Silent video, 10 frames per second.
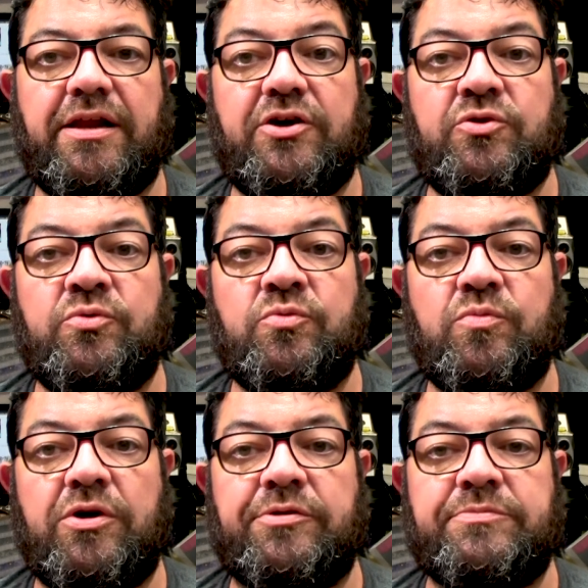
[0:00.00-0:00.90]
Hello,
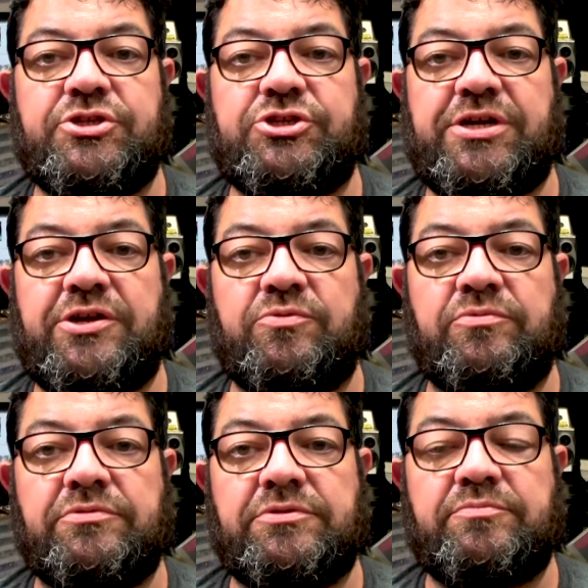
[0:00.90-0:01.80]
welcome to the
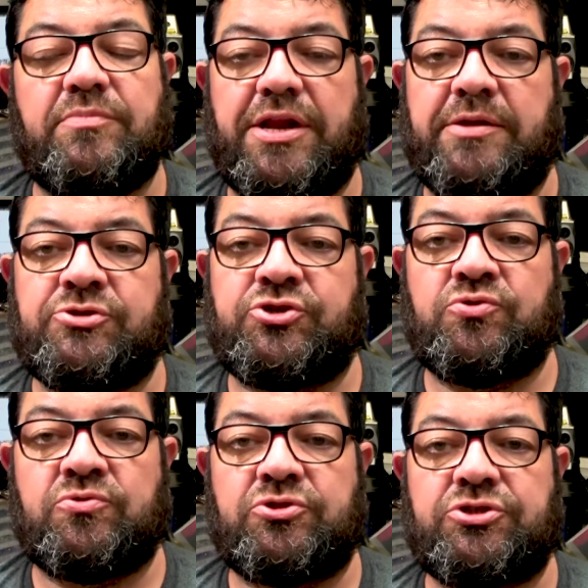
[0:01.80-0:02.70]
channel. My name's
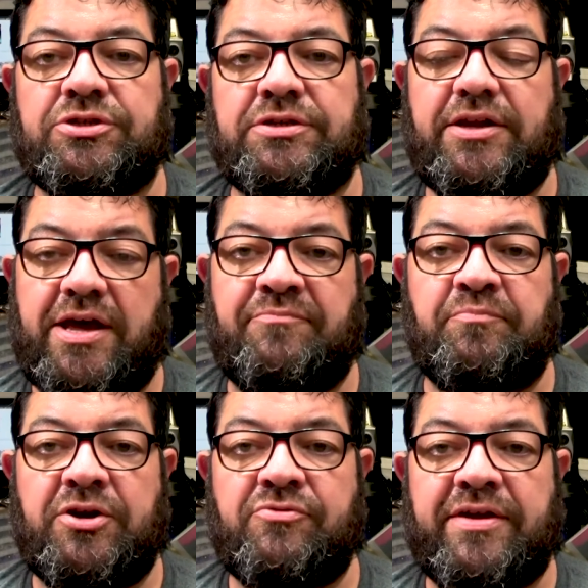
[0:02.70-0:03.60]
George and I
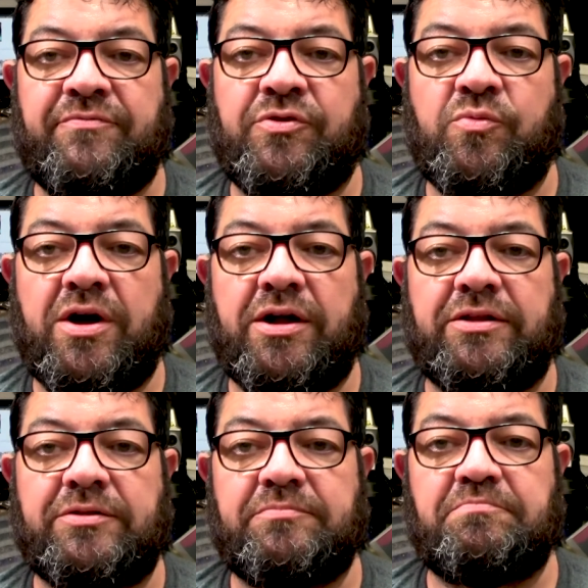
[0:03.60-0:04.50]
haven't been around for a
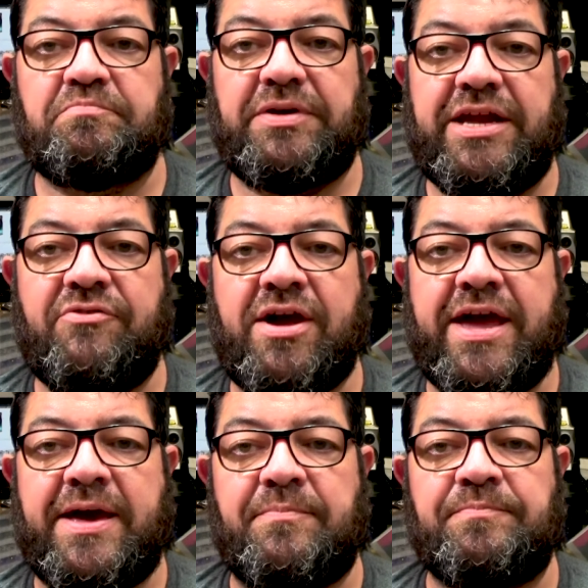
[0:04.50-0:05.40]
while, but here I
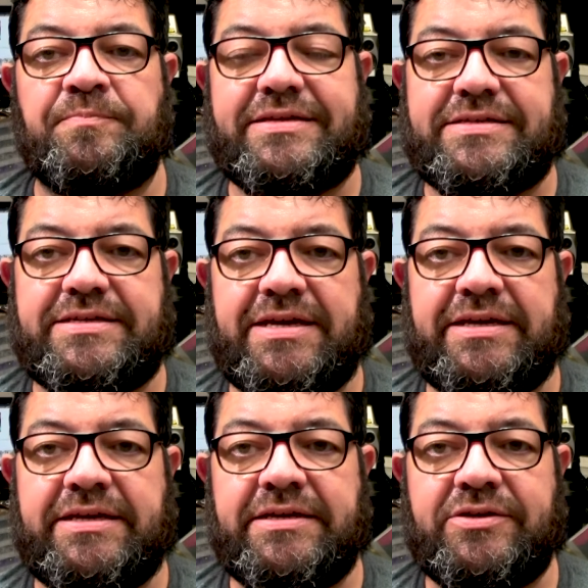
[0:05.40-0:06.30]
am, and
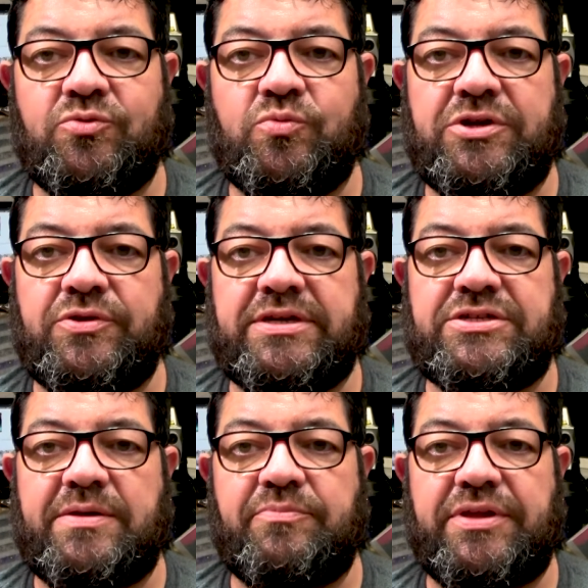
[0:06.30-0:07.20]
today we're doing
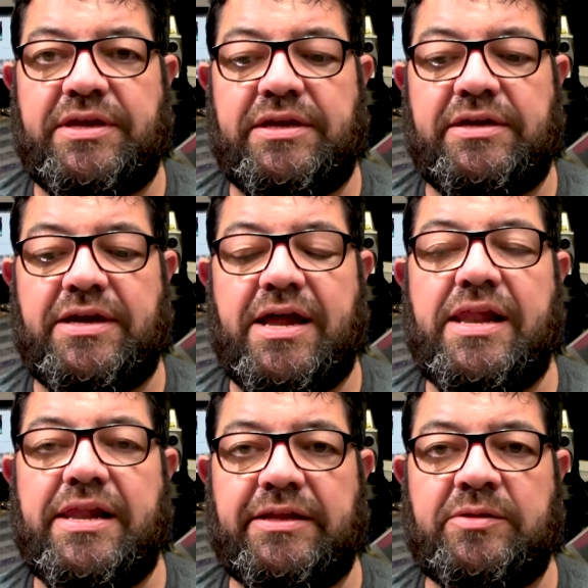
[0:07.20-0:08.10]
something a
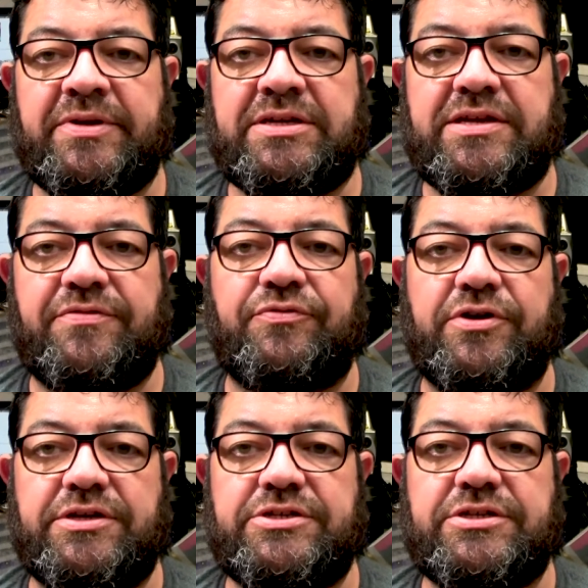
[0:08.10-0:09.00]
little bit
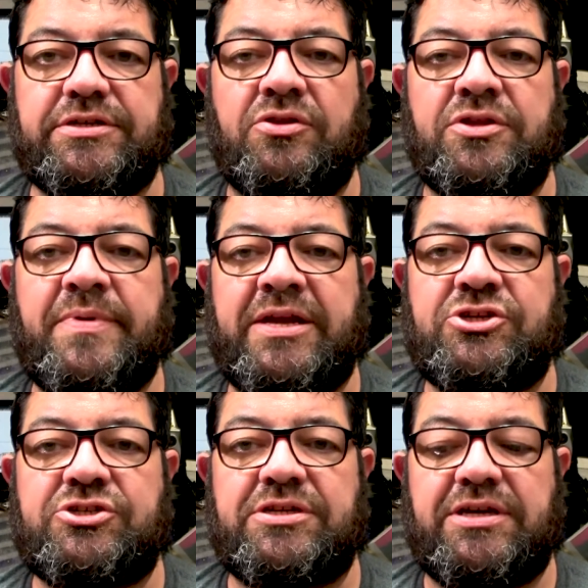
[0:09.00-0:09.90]
different. On the
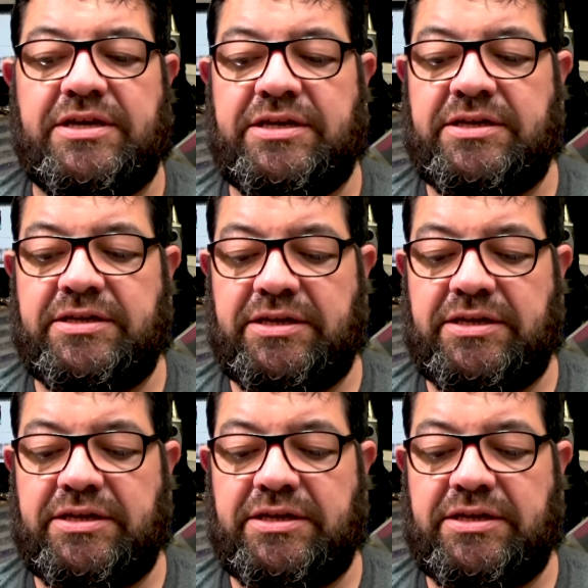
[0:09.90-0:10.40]
bench today